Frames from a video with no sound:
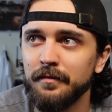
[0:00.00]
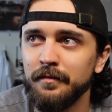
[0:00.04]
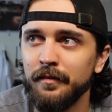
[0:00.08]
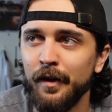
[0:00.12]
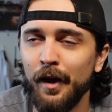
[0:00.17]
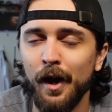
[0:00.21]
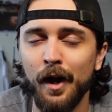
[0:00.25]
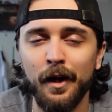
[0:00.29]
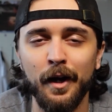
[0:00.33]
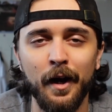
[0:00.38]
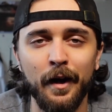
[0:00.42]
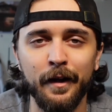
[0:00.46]

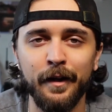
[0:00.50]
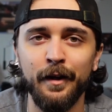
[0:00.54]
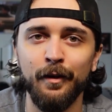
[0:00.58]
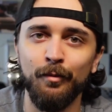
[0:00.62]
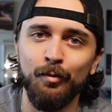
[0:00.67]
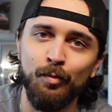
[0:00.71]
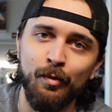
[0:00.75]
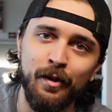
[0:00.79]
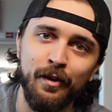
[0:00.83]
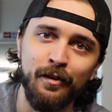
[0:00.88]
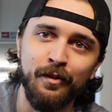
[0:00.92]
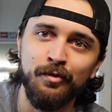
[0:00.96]
yeah, I gotta get
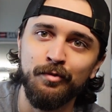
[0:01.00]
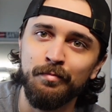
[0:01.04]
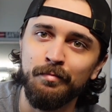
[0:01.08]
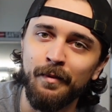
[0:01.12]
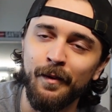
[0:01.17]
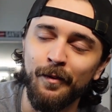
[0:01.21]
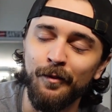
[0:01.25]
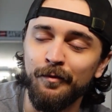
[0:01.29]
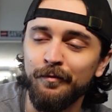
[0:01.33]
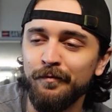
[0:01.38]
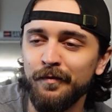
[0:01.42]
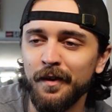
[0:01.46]
rid of this
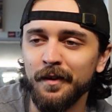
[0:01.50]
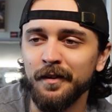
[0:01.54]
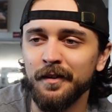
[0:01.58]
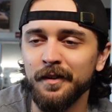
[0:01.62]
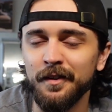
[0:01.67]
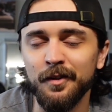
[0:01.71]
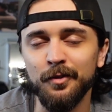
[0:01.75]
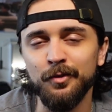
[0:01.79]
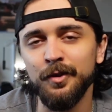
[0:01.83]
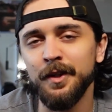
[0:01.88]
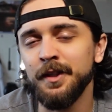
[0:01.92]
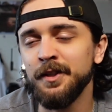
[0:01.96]
motherfucker
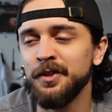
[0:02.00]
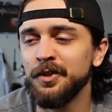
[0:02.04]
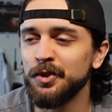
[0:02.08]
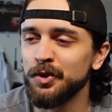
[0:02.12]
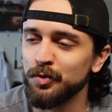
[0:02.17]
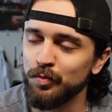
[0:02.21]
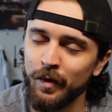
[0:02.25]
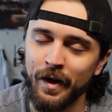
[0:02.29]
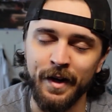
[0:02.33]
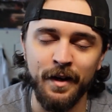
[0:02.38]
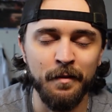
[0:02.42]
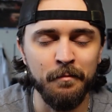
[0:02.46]
because he's
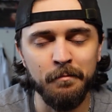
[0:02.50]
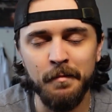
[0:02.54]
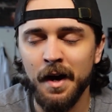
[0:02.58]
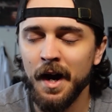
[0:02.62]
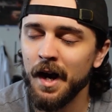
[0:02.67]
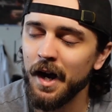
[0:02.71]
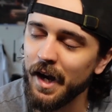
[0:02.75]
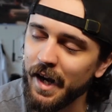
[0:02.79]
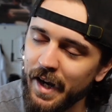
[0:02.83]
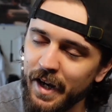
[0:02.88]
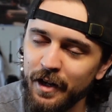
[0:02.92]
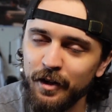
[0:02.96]
draining
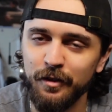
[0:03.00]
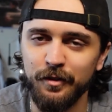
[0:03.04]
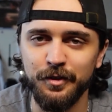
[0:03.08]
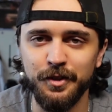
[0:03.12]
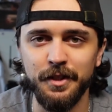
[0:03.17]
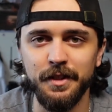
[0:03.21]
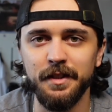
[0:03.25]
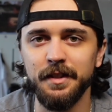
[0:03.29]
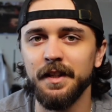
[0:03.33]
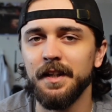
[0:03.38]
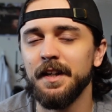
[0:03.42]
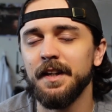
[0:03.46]
my
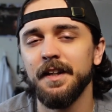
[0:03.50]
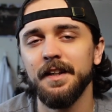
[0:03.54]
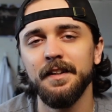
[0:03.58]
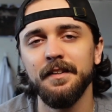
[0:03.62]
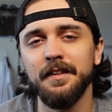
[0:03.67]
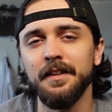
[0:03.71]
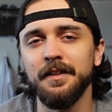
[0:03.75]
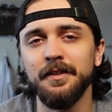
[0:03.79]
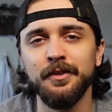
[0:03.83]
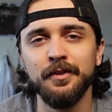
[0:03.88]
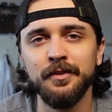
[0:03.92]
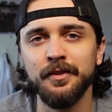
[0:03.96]
energy,
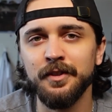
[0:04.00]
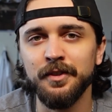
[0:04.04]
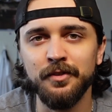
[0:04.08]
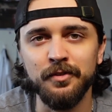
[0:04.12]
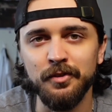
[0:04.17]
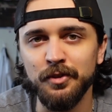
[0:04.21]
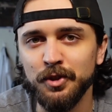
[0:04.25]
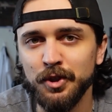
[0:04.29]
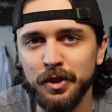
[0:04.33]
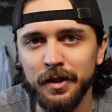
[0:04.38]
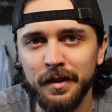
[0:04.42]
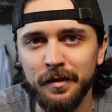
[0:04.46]
then you're just
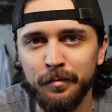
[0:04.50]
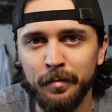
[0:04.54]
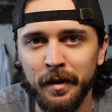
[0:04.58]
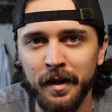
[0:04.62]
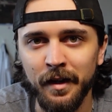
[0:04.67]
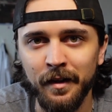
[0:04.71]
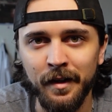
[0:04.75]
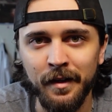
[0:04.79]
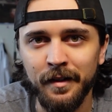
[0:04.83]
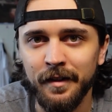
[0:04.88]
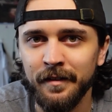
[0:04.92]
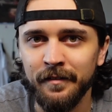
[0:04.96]
a shit
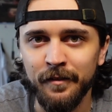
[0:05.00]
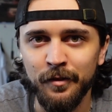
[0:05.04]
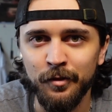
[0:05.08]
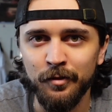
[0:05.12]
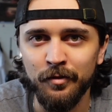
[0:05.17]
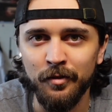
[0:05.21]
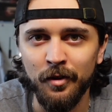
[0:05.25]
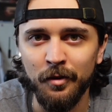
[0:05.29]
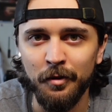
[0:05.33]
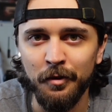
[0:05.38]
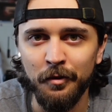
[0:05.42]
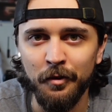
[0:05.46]
parent, and there's
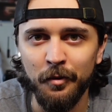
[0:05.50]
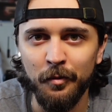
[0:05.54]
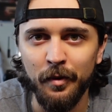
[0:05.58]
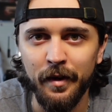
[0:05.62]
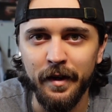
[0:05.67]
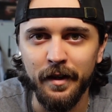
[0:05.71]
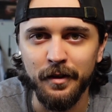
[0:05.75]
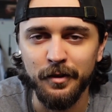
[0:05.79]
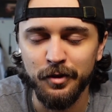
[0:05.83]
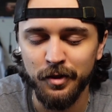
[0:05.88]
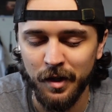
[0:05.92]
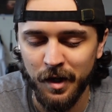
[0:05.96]
no other way
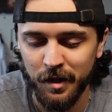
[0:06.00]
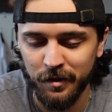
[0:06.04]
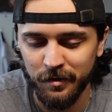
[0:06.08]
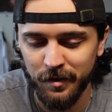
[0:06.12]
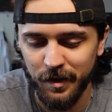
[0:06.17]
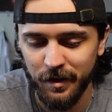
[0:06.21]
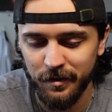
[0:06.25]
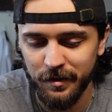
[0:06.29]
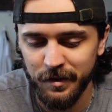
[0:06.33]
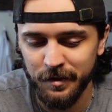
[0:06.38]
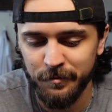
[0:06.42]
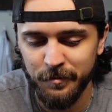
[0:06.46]
to chalk
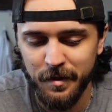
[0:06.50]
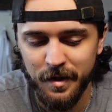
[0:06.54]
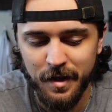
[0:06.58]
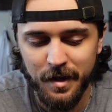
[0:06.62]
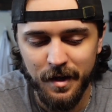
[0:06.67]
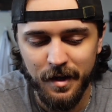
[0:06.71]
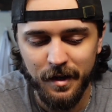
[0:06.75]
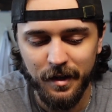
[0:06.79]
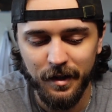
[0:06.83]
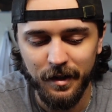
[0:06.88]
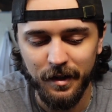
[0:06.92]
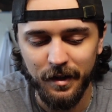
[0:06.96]
that up.
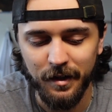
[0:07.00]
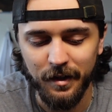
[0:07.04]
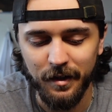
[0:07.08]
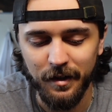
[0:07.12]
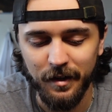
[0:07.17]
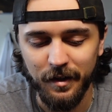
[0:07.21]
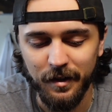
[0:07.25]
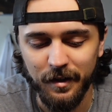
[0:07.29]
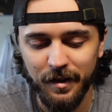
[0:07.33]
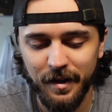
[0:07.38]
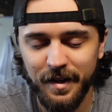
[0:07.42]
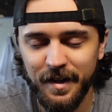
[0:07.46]

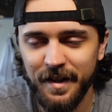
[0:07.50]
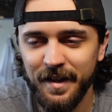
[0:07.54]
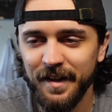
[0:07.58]
Uh,